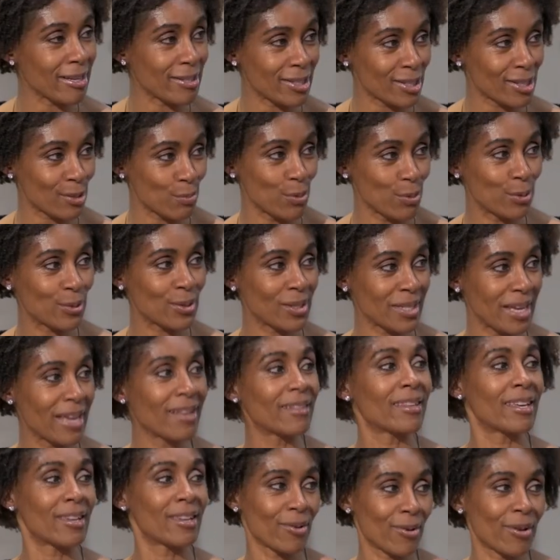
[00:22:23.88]
is smooth
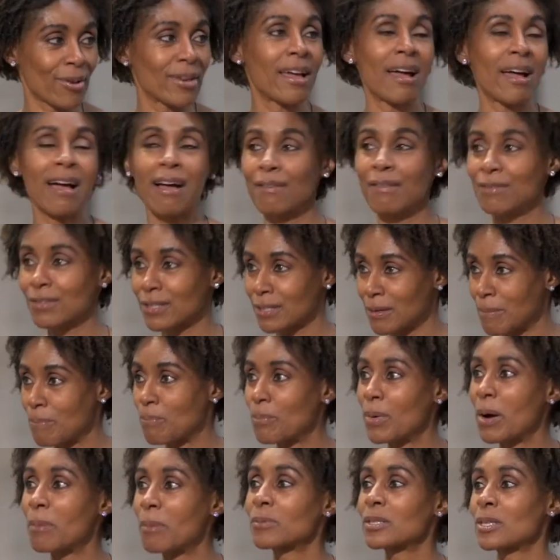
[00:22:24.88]
sailing. You're going to have some
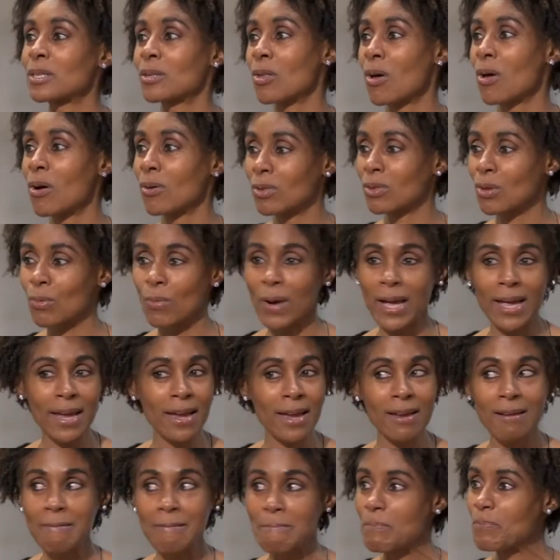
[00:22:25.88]
bumps along the
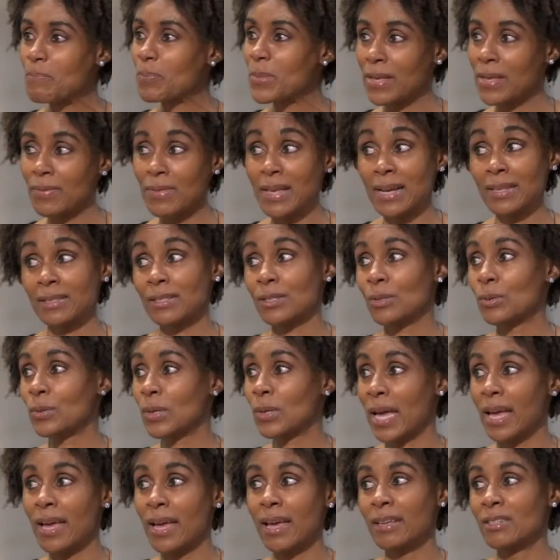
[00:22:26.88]
way, and that's
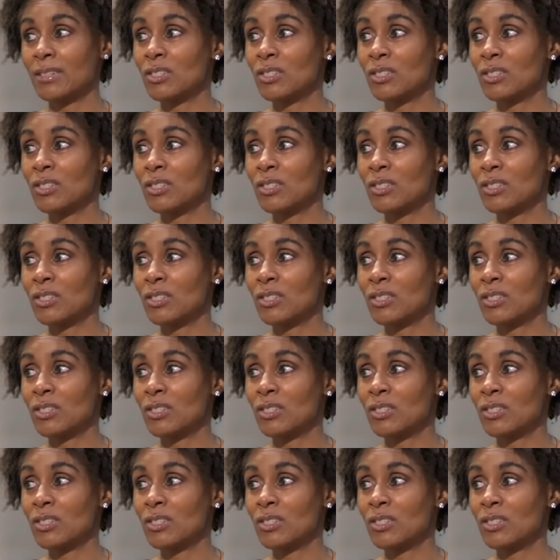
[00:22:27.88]
okay.